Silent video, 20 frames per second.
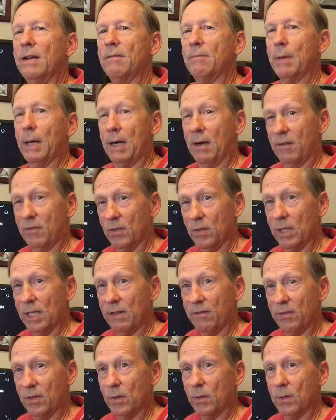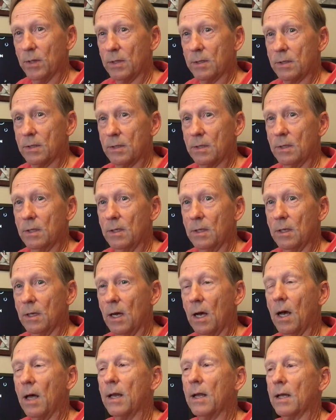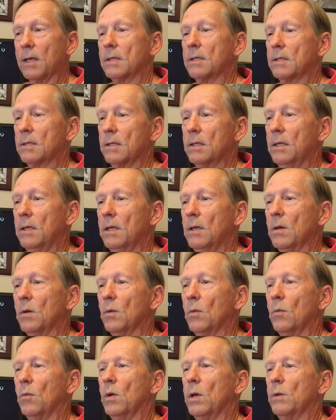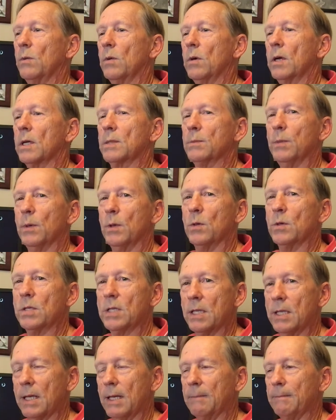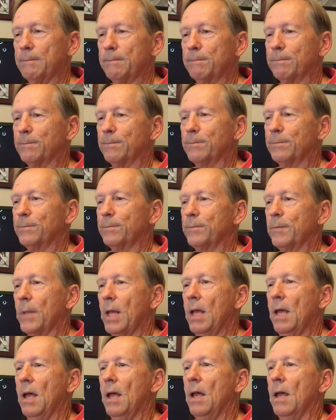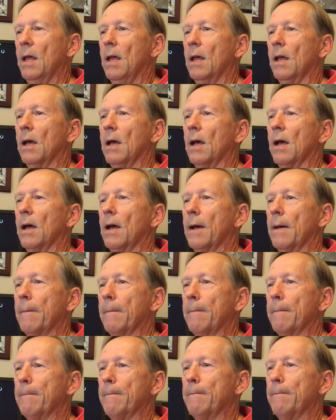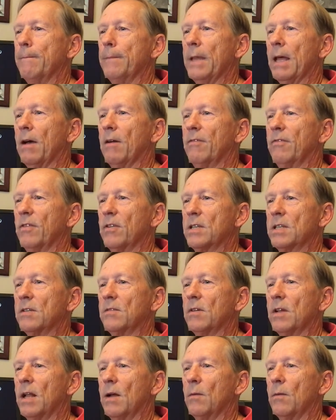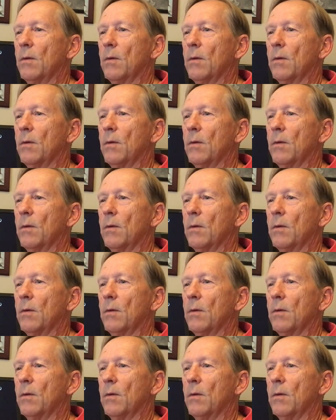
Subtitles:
powerful influence on us when we're exposed to them? Now, first of all, I